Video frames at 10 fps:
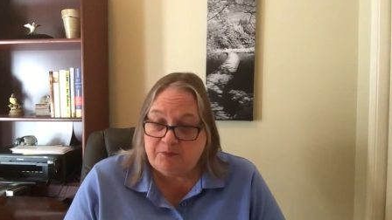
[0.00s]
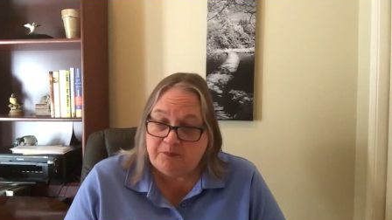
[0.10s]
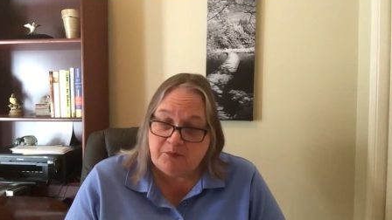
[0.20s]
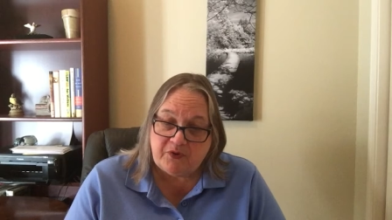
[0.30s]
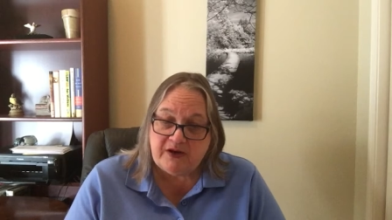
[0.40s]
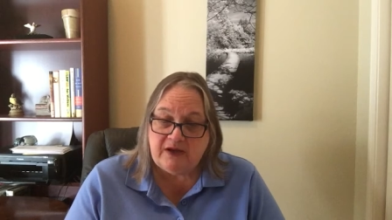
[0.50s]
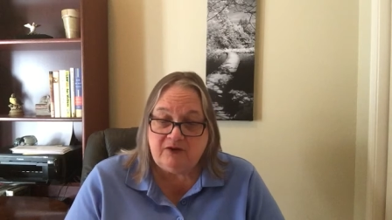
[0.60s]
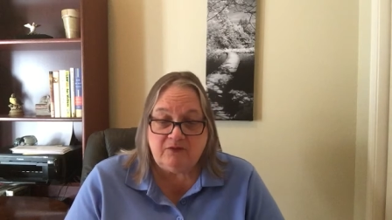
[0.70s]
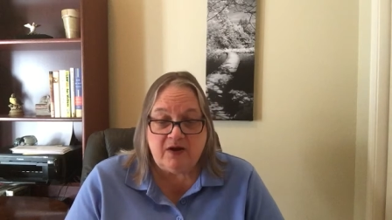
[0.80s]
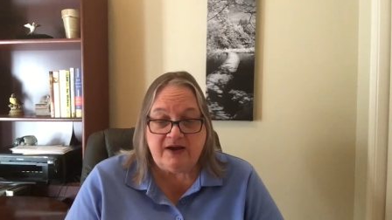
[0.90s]
Bring in
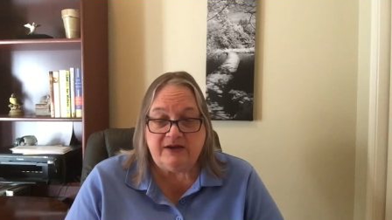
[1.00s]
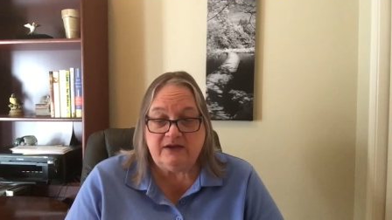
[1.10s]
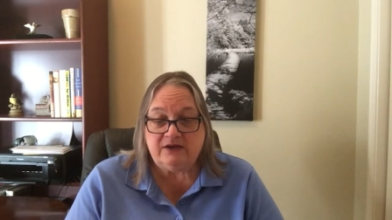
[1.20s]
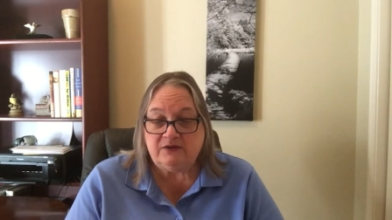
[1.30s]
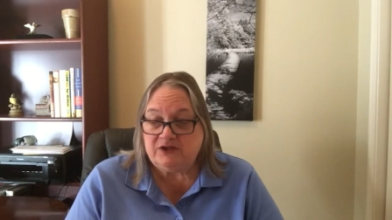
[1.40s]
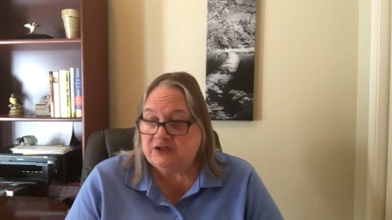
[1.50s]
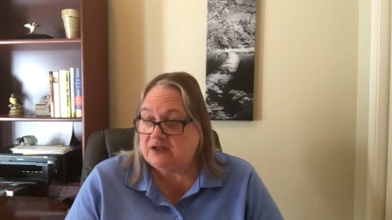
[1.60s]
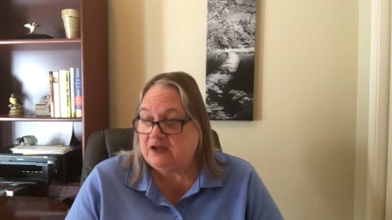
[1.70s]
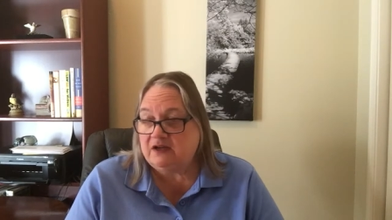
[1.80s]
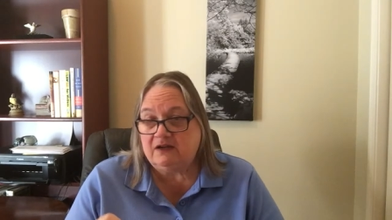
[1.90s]
a writing coach.
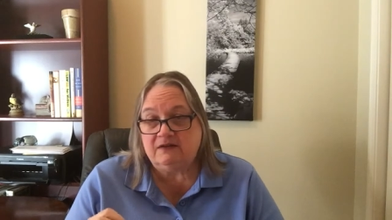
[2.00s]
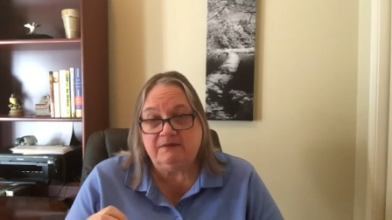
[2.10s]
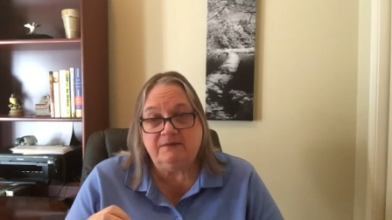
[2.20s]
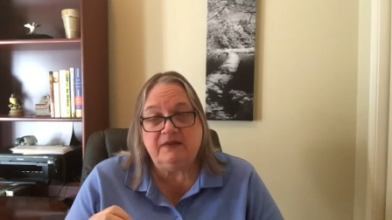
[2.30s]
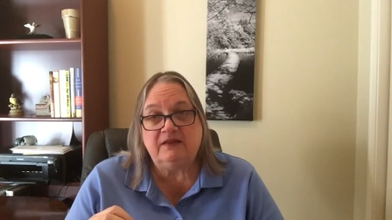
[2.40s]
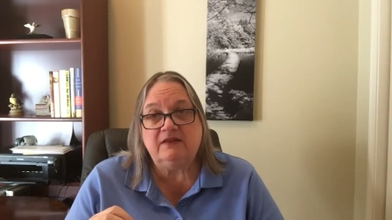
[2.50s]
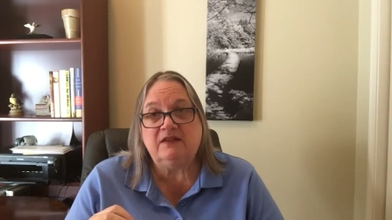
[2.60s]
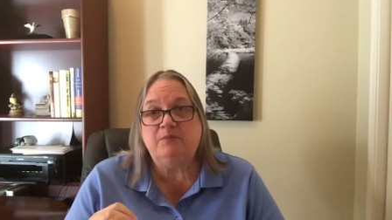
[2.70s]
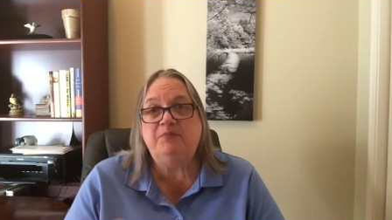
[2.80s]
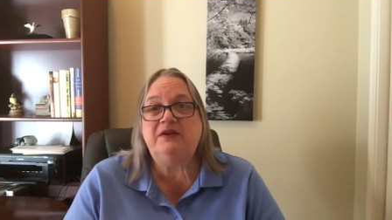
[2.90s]

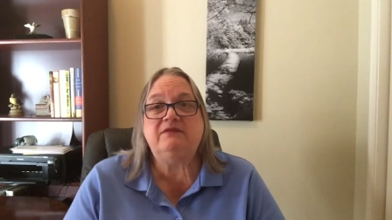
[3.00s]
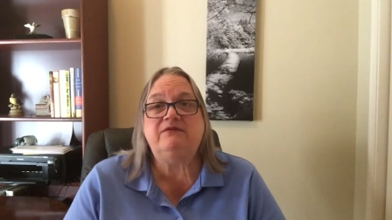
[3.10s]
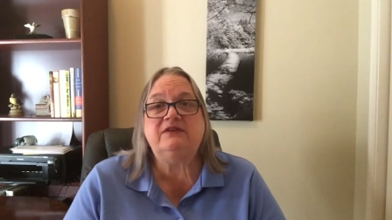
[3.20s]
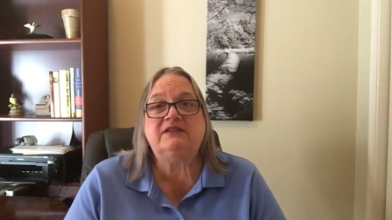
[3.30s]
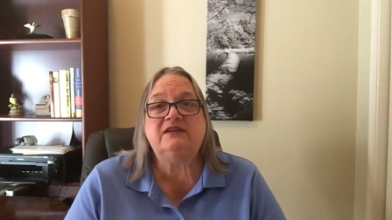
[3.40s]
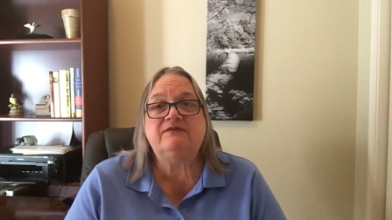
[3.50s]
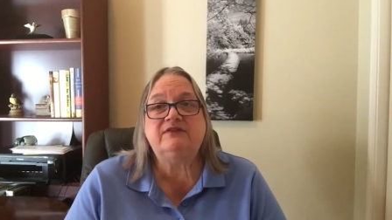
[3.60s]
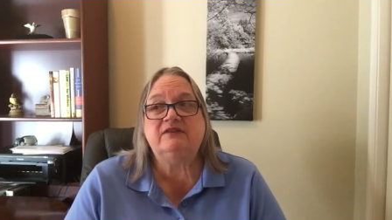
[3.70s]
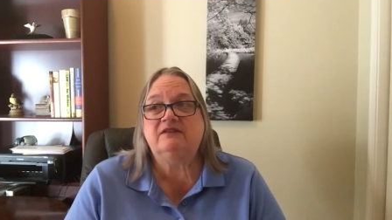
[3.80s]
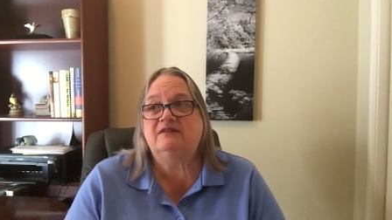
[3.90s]
The benefits of
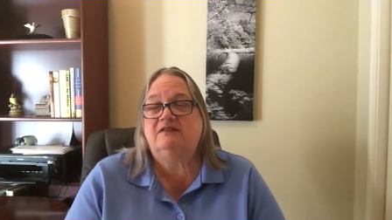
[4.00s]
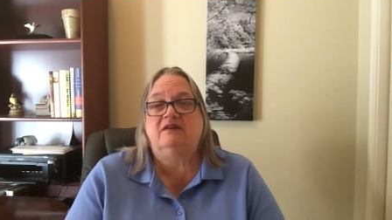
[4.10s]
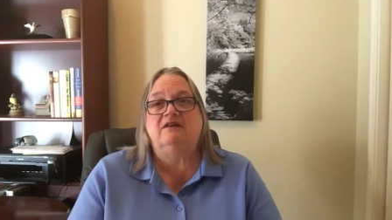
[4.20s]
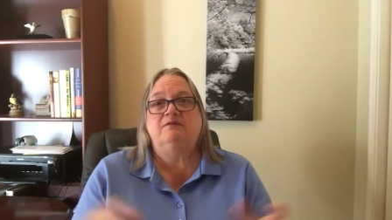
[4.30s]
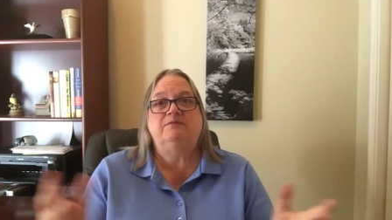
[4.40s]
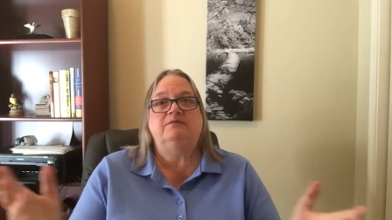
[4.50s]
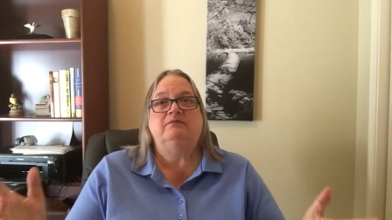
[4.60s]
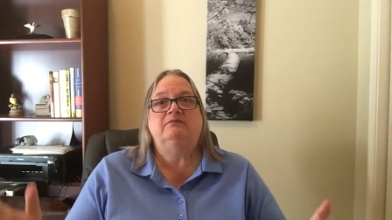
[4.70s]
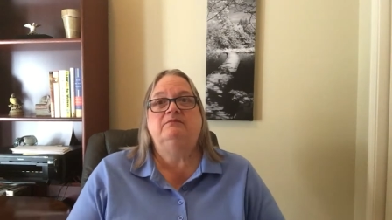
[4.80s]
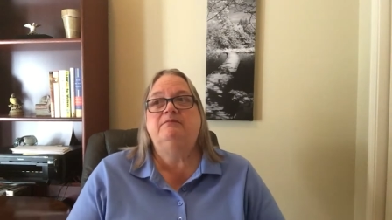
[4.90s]
it are
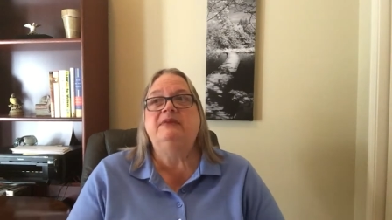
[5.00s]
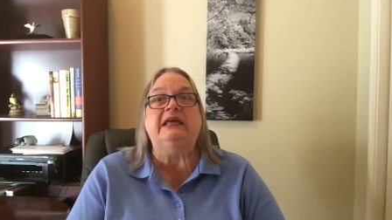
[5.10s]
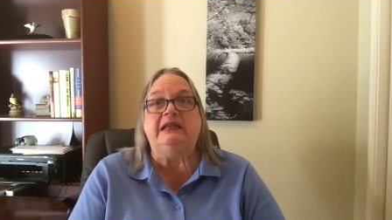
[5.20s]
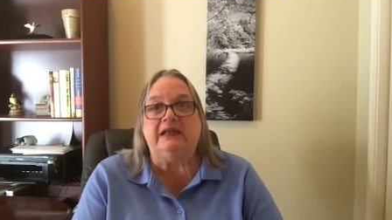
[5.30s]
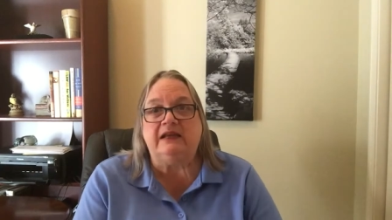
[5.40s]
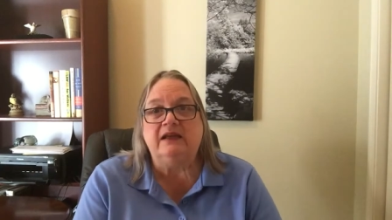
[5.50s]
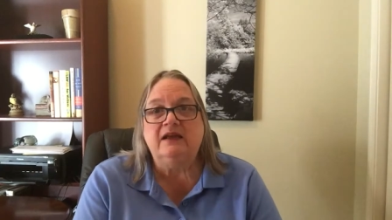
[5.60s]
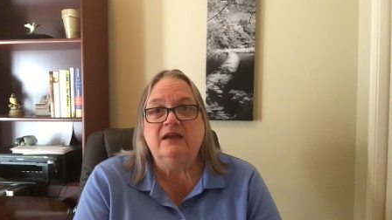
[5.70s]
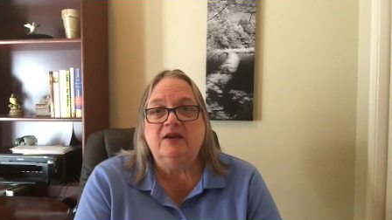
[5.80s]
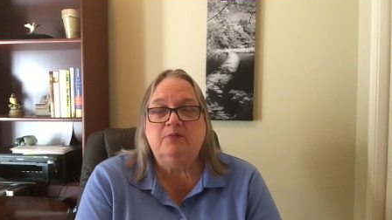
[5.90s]
many,
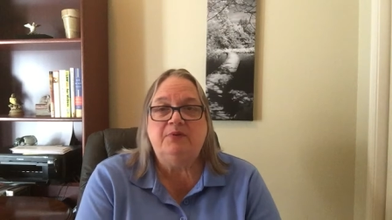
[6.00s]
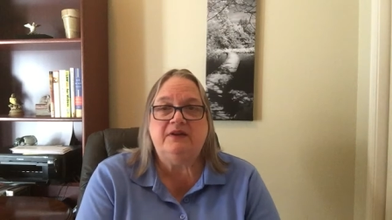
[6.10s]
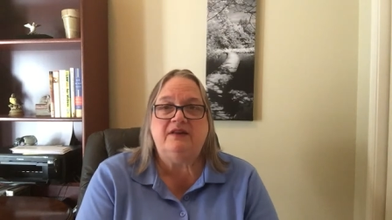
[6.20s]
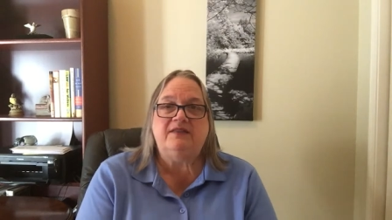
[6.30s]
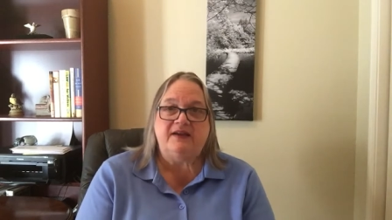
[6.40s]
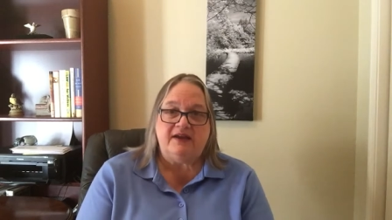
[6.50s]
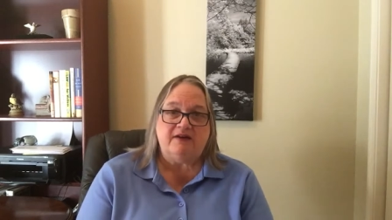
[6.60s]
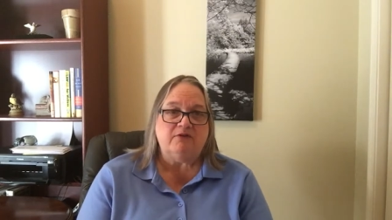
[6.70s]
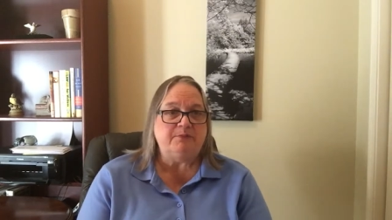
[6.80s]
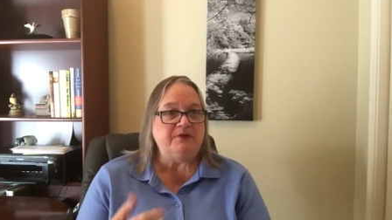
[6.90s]
but they
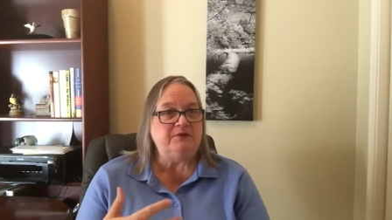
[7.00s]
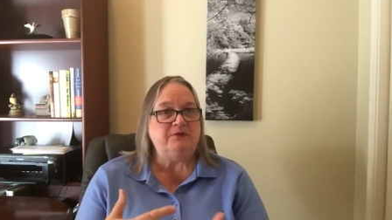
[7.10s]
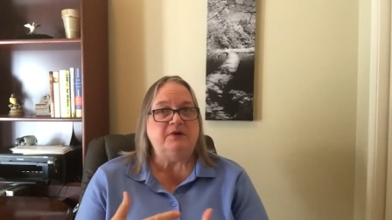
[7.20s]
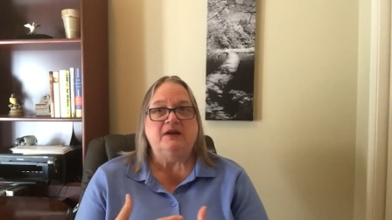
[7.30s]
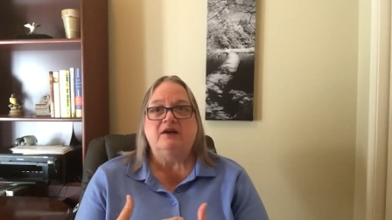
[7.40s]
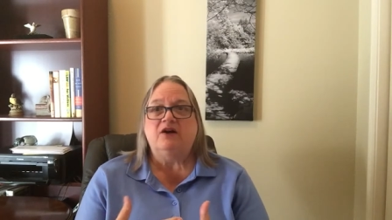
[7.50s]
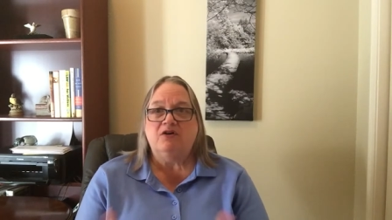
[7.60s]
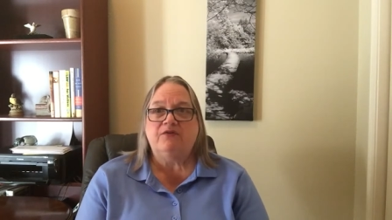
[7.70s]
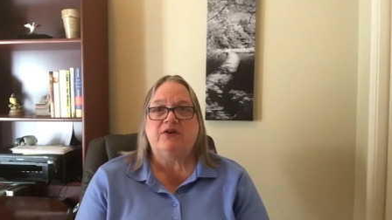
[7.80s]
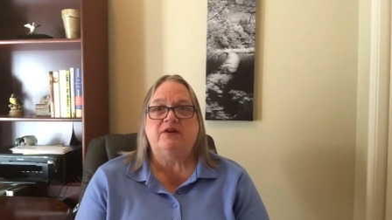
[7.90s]
help you
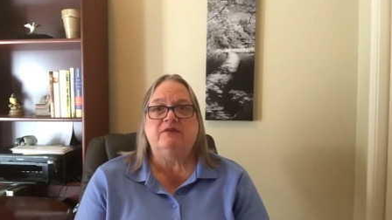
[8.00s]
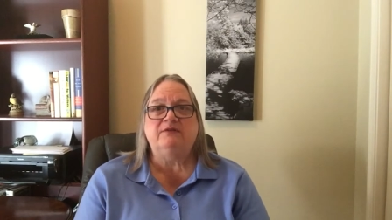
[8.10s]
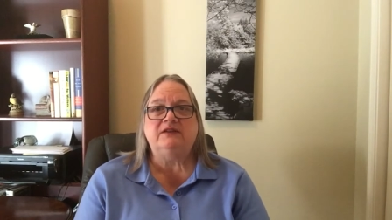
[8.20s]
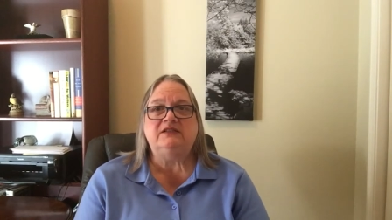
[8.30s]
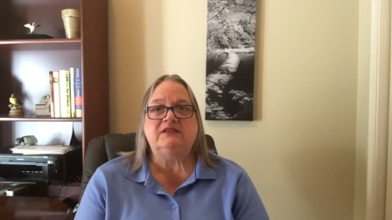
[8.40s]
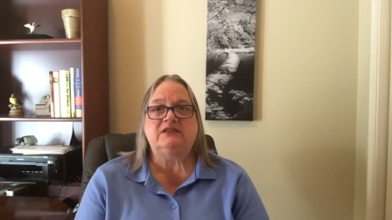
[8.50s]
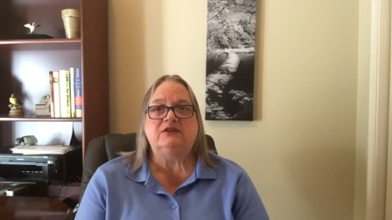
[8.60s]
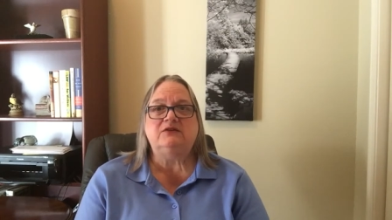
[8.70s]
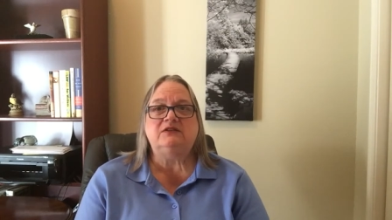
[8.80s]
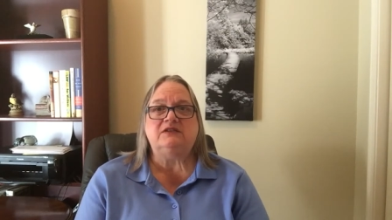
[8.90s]
overcome these
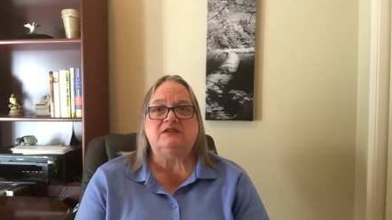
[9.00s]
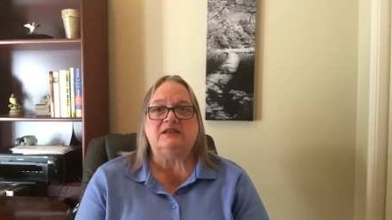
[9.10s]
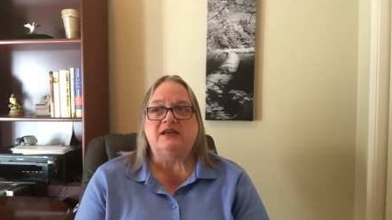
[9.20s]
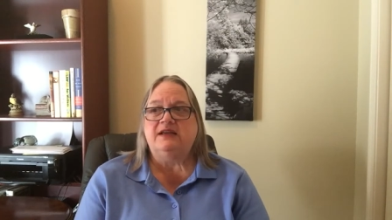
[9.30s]
excuses.